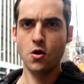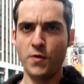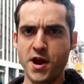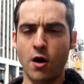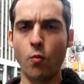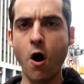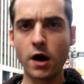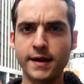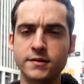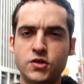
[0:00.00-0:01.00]
We are
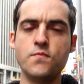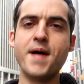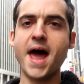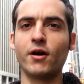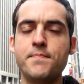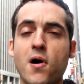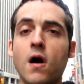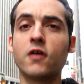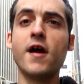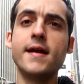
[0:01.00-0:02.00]
walking to Battery
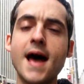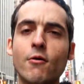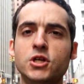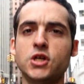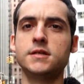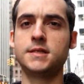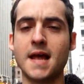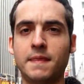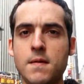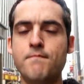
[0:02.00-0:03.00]
Park right now, which is
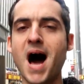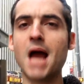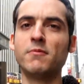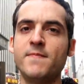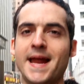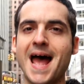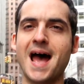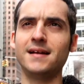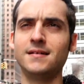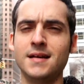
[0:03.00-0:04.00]
at the bottom of
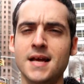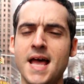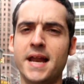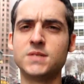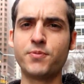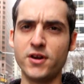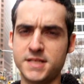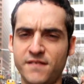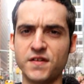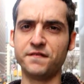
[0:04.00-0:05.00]
Manhattan. It's pretty
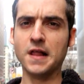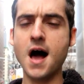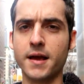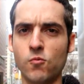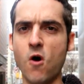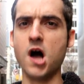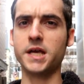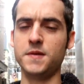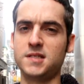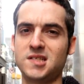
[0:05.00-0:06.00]
tough to vlog and
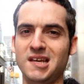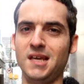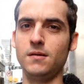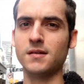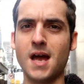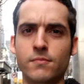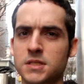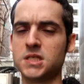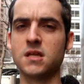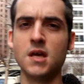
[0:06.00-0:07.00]
walk in this city. I
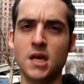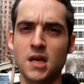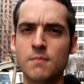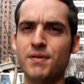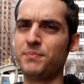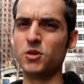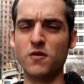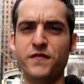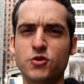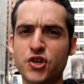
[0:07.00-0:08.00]
almost bumped
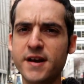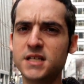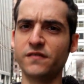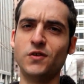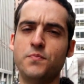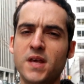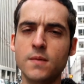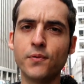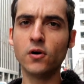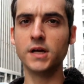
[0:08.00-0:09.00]
into a few trees, a few
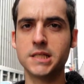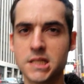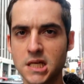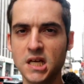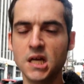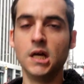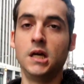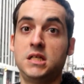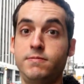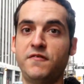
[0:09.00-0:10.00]
people. It's
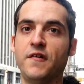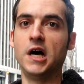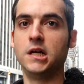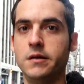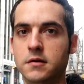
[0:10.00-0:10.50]
been fun.